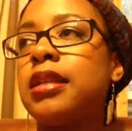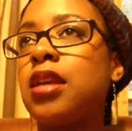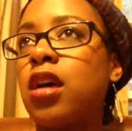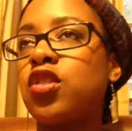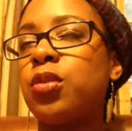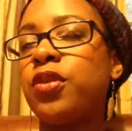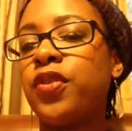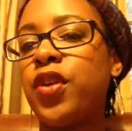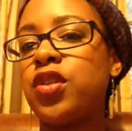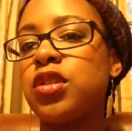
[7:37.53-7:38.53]
October
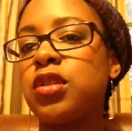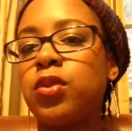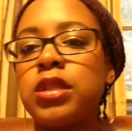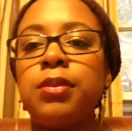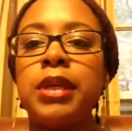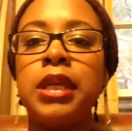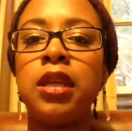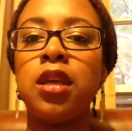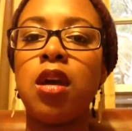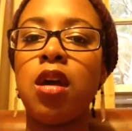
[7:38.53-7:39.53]
1st was the
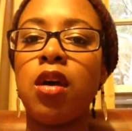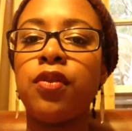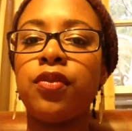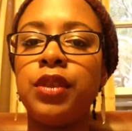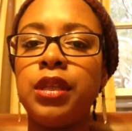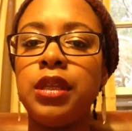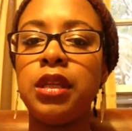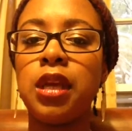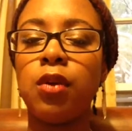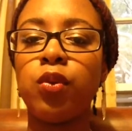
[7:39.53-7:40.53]
beginning of
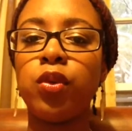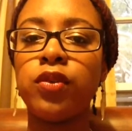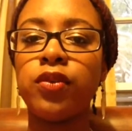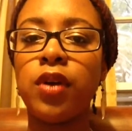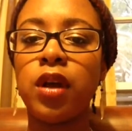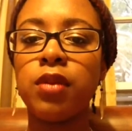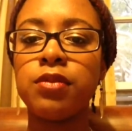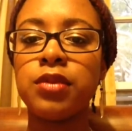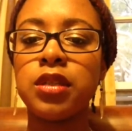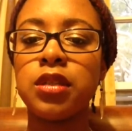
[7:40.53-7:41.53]
the Wolf
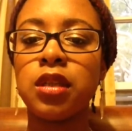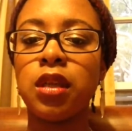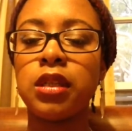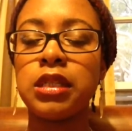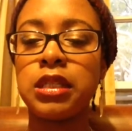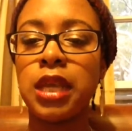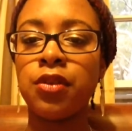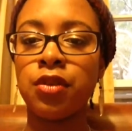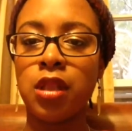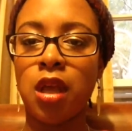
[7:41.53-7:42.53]
Farms
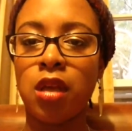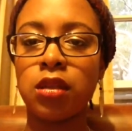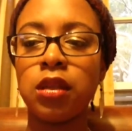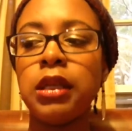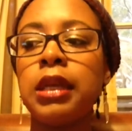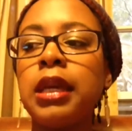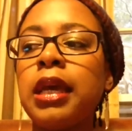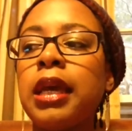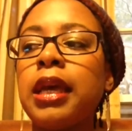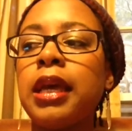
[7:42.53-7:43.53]
Designer Along,
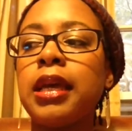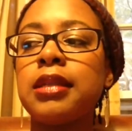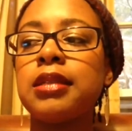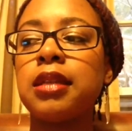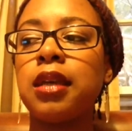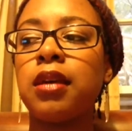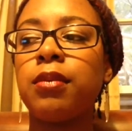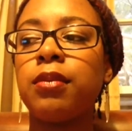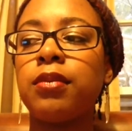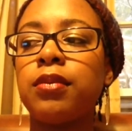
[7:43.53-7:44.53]
and
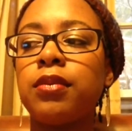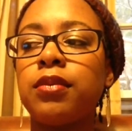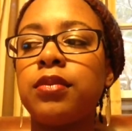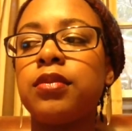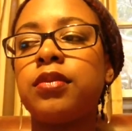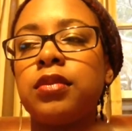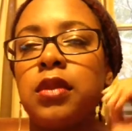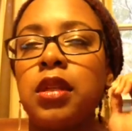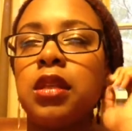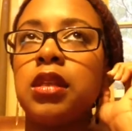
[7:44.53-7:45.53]

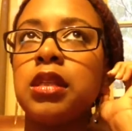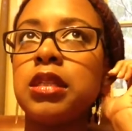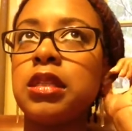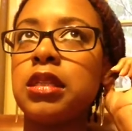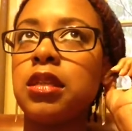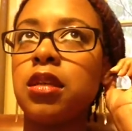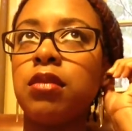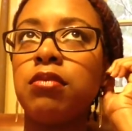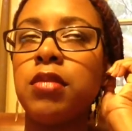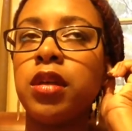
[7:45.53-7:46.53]
this
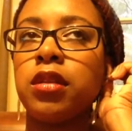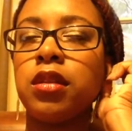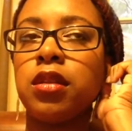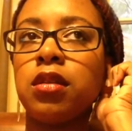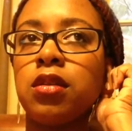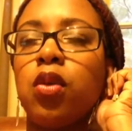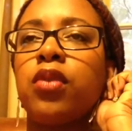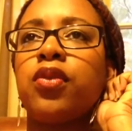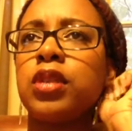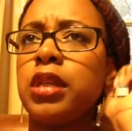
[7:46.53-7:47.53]
month, or
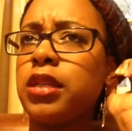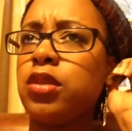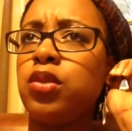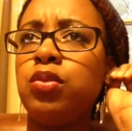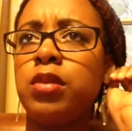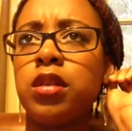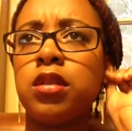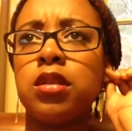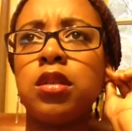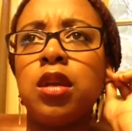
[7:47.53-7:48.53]
for the next 2
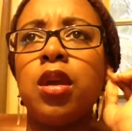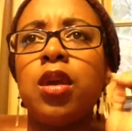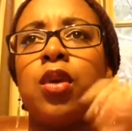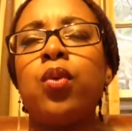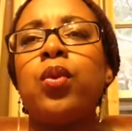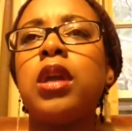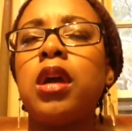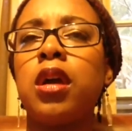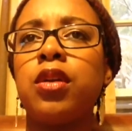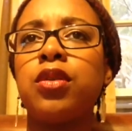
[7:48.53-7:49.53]
months, we
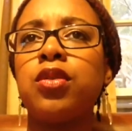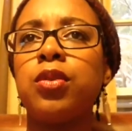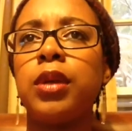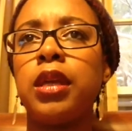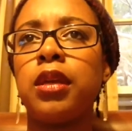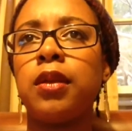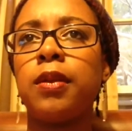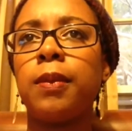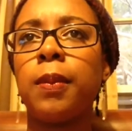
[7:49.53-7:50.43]
are doing